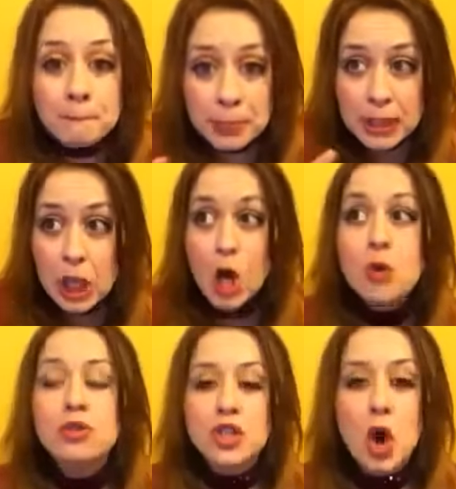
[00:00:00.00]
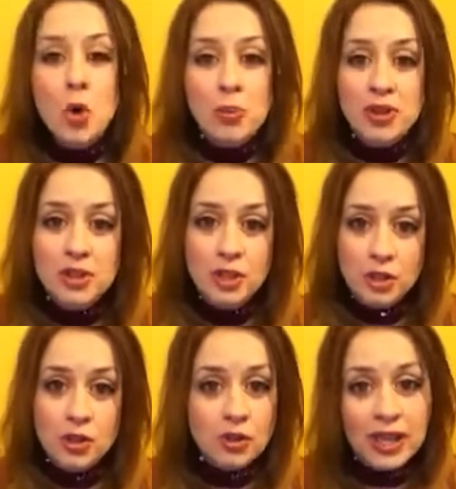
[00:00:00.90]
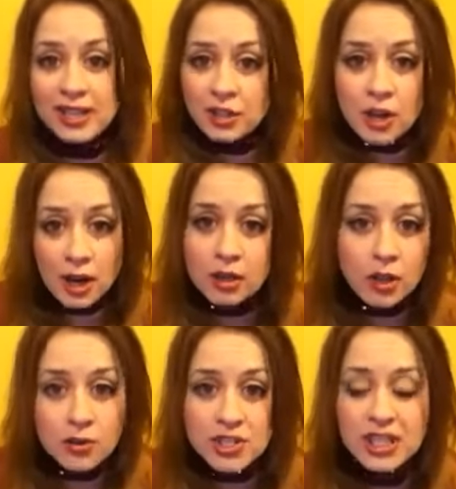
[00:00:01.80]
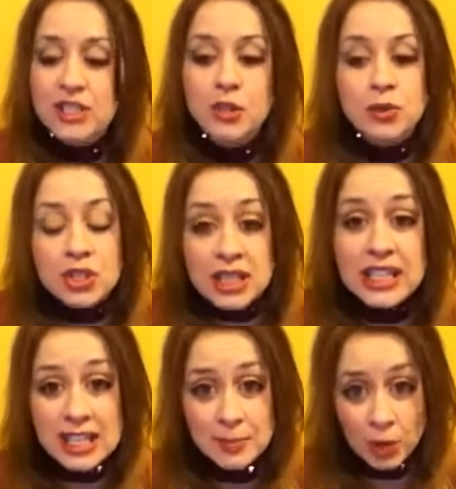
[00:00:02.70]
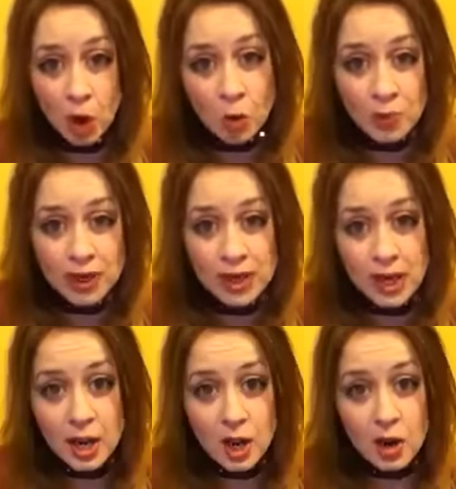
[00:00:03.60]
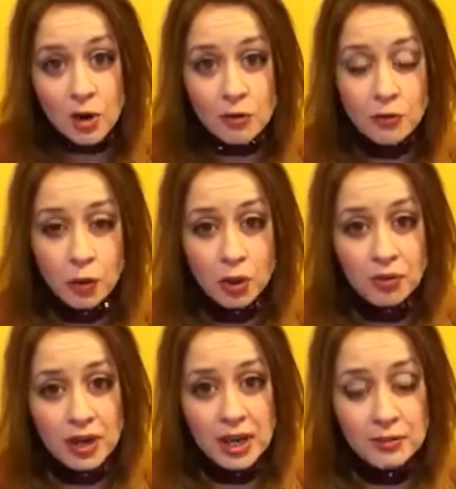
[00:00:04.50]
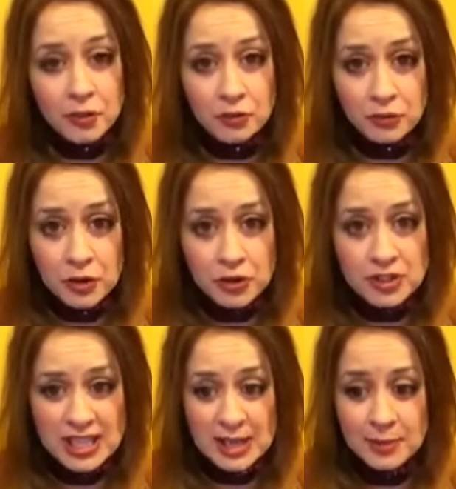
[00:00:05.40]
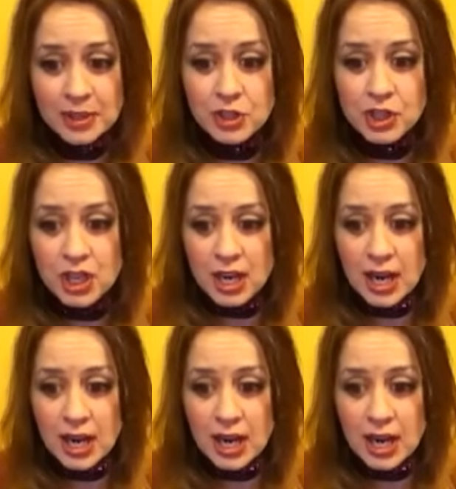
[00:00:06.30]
blows open the cuticle and you're not closing it, so it's going to keep it open for further damage.